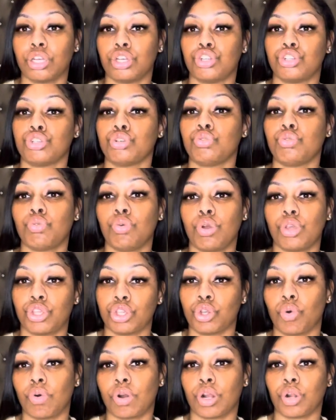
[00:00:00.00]
Do
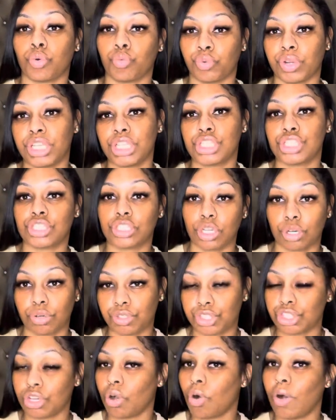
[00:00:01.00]
your
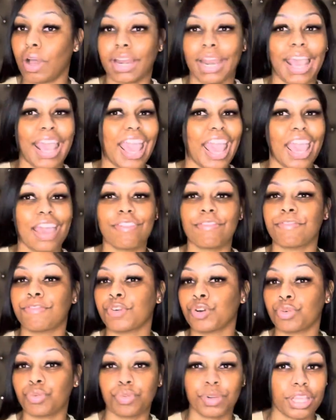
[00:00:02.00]
research on
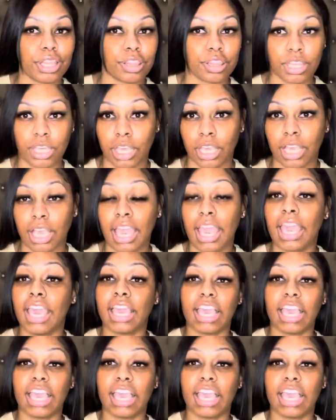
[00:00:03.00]
everything.